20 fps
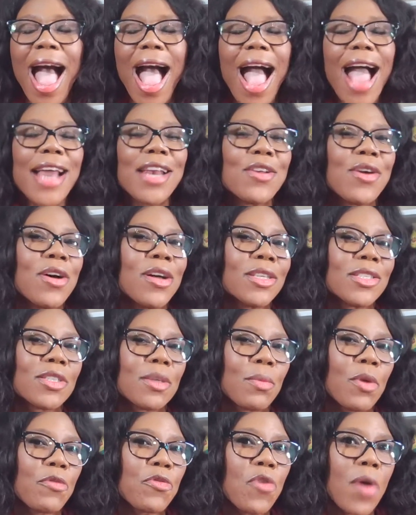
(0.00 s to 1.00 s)
I know
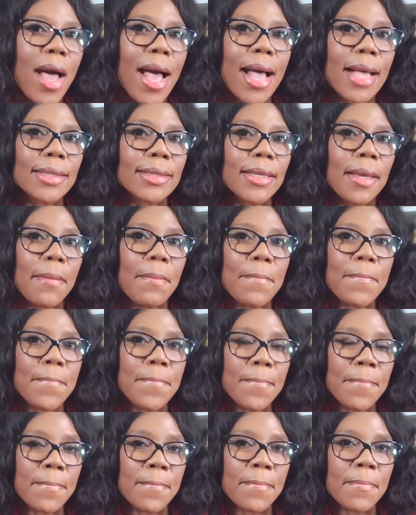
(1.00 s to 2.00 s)
some of you are
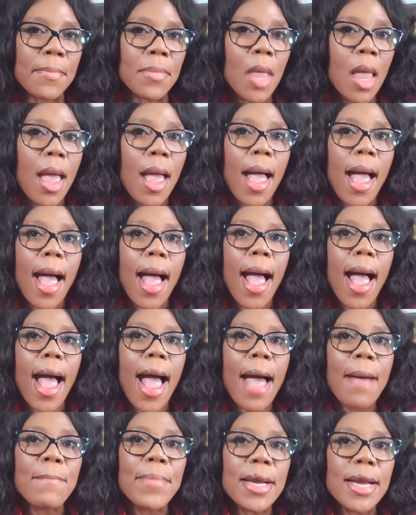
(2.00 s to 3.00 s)
asking,
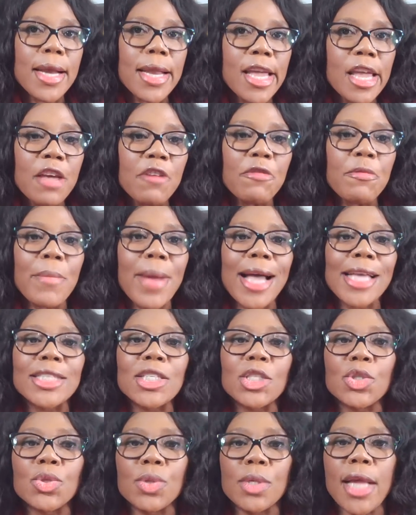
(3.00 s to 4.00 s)
I believe my
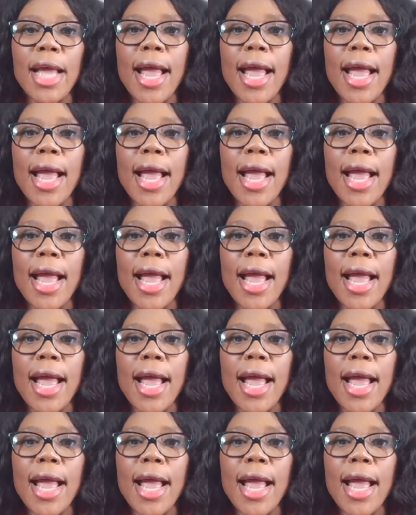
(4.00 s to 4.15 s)
child